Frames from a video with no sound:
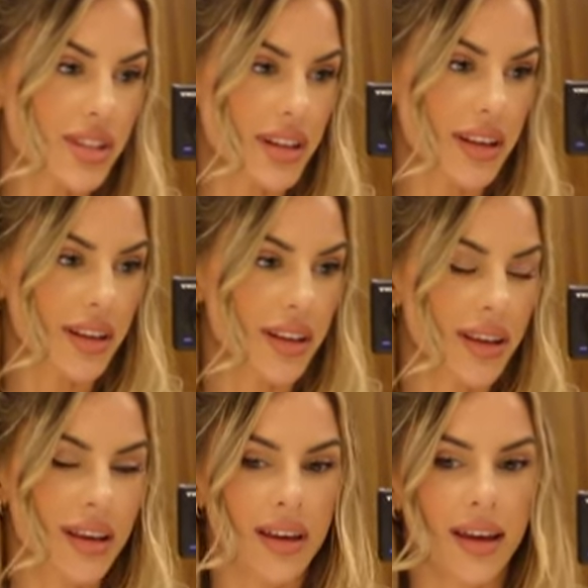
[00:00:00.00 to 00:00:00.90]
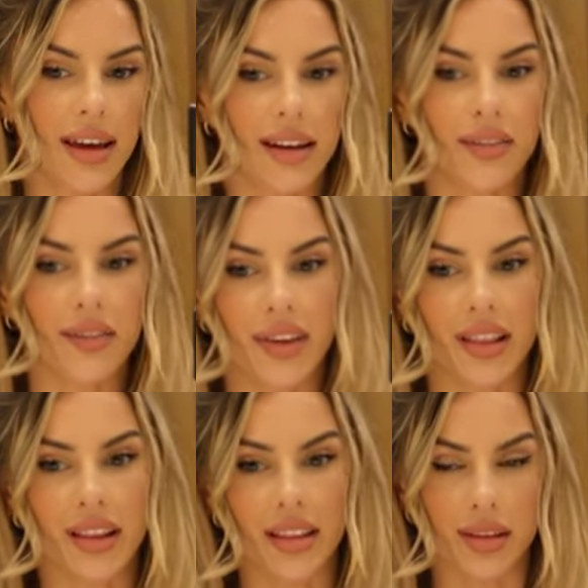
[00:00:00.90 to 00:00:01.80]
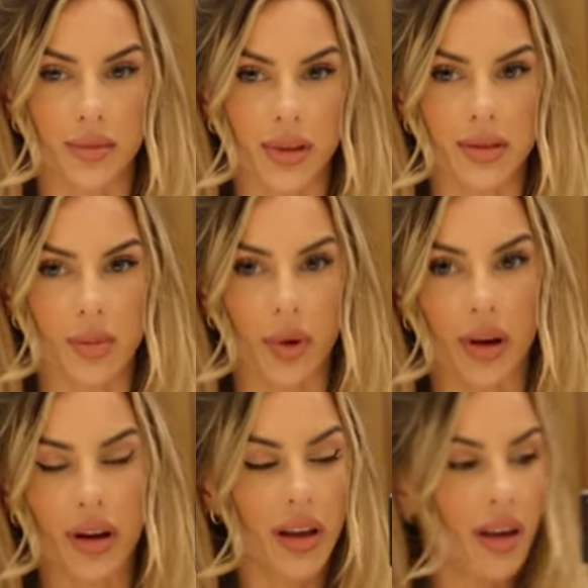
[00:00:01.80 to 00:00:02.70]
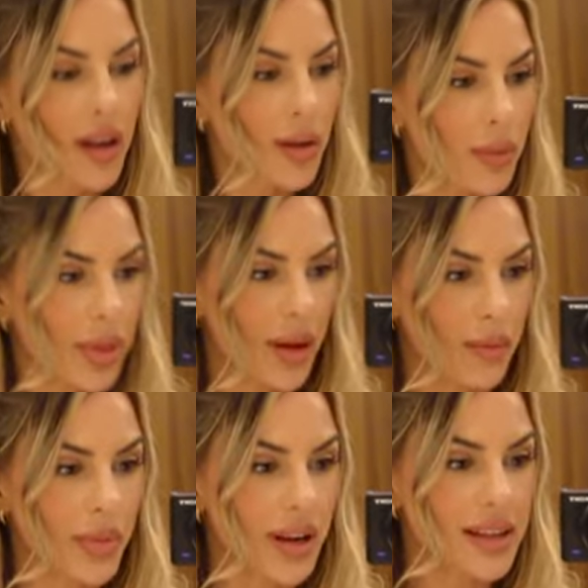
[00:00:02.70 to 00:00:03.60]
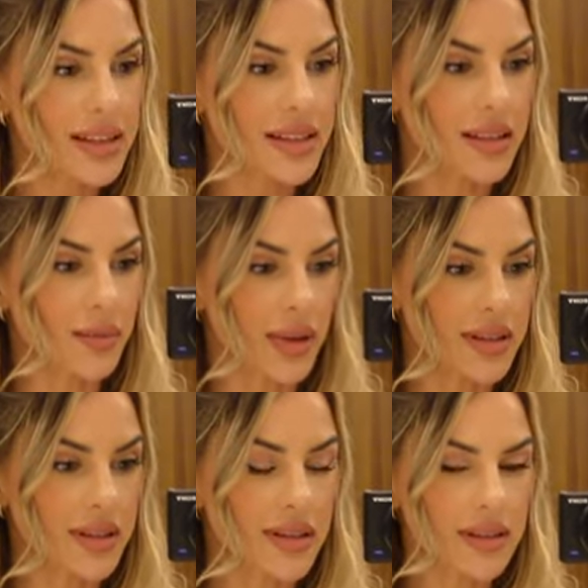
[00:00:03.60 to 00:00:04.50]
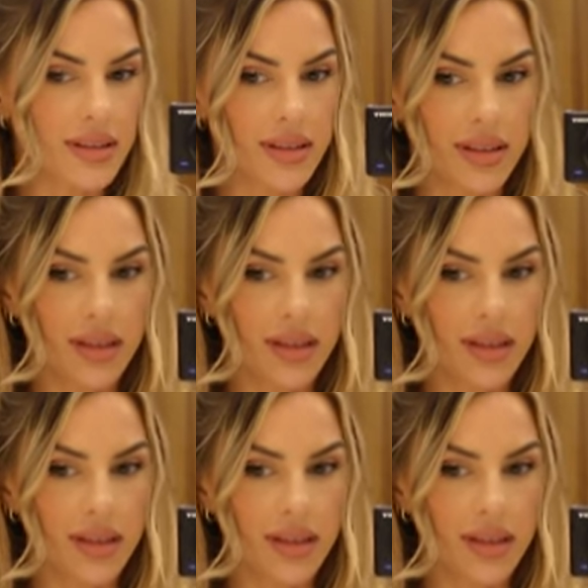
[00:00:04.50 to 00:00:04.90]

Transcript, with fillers: tension and I feel a little bit more plumpiness in the muscles.